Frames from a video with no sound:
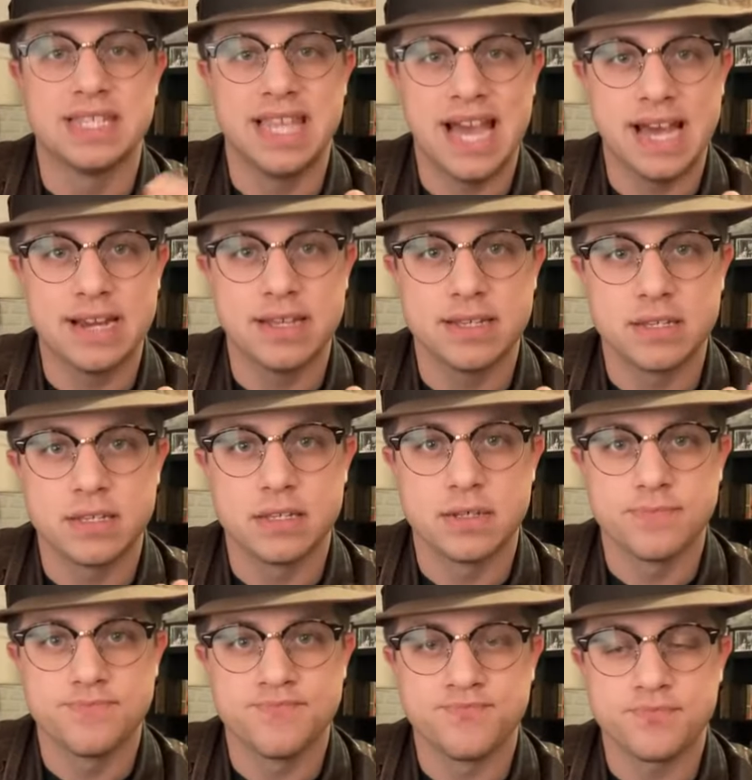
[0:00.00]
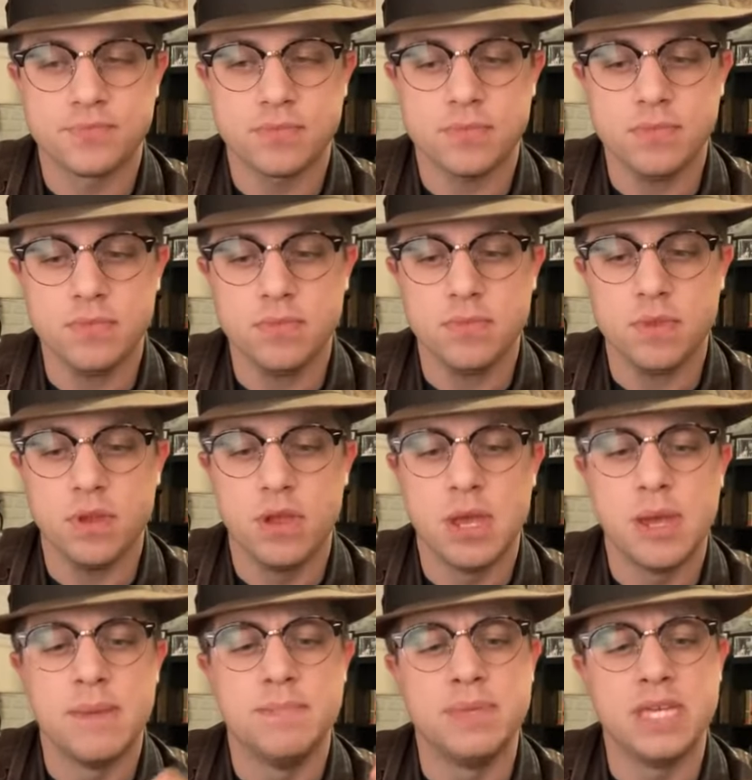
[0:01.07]
status
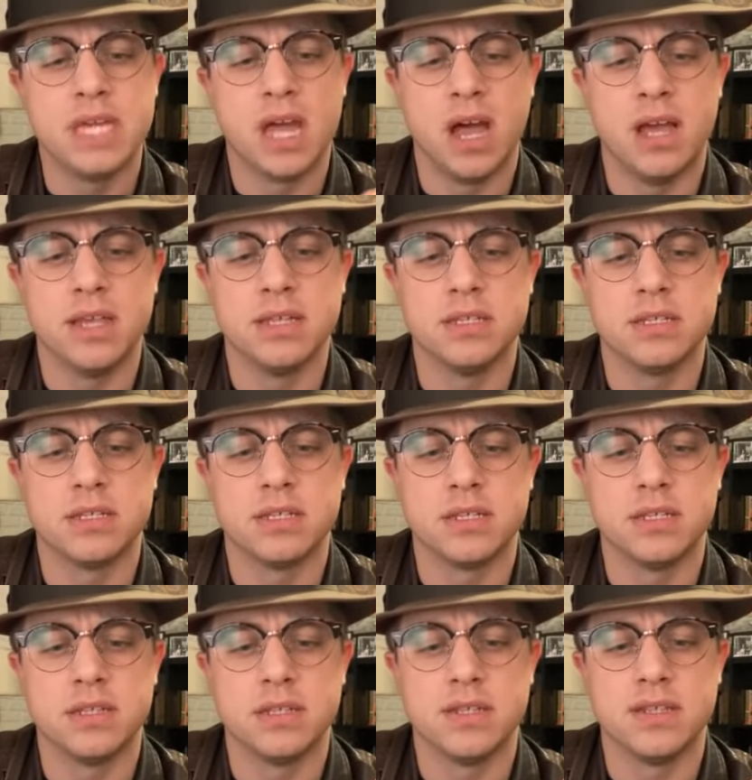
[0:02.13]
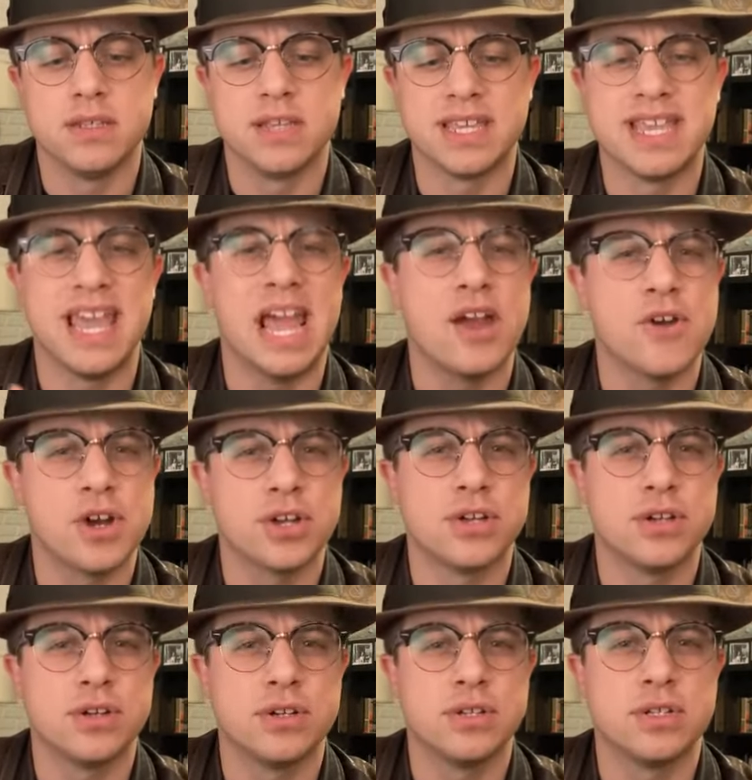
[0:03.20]
because the
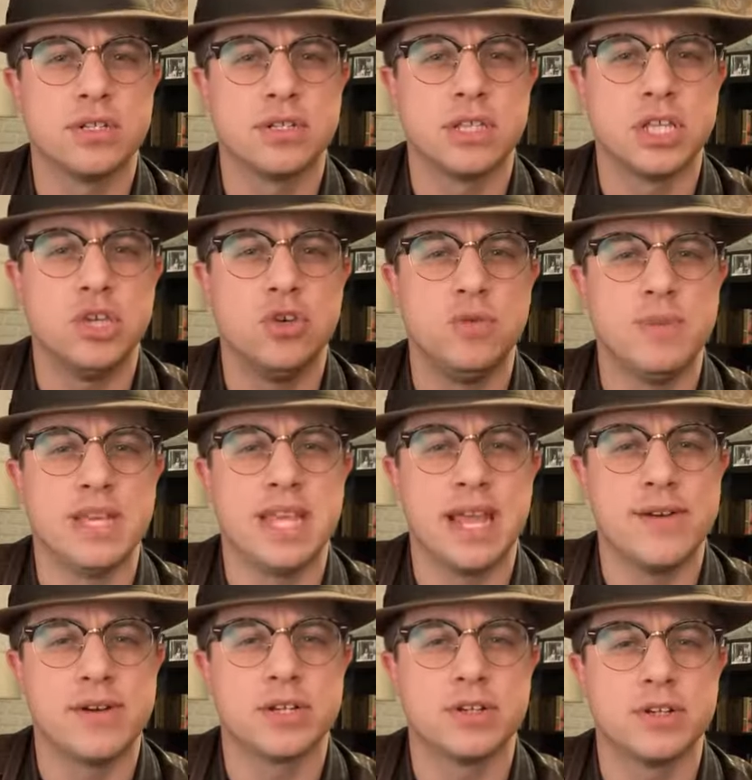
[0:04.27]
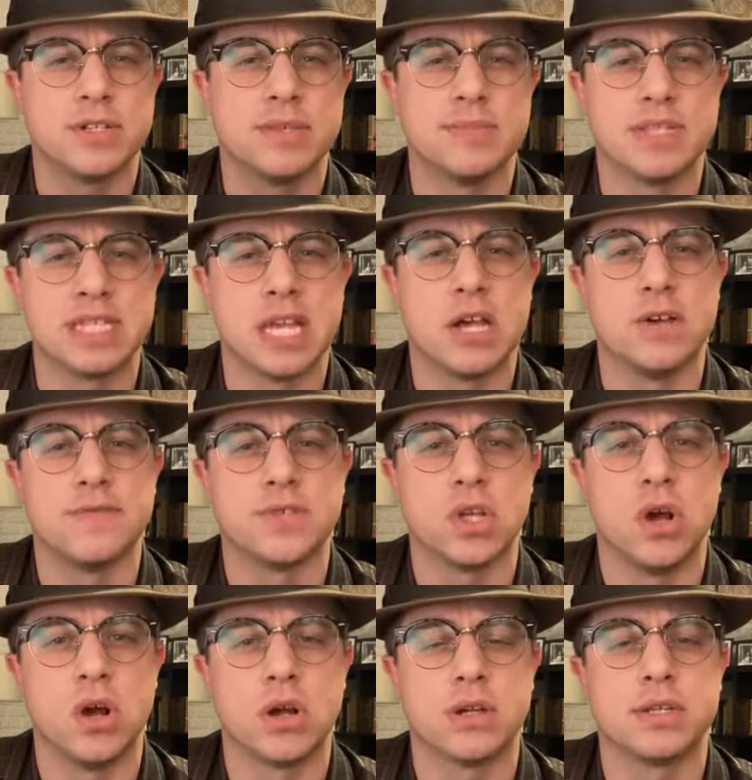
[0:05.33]
characters, the human characters
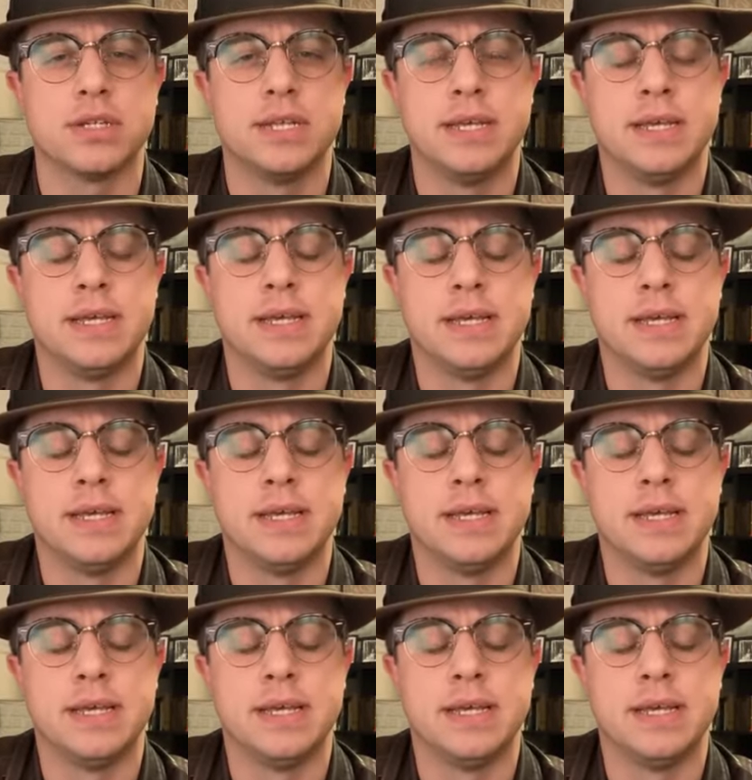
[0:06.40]
themselves aren't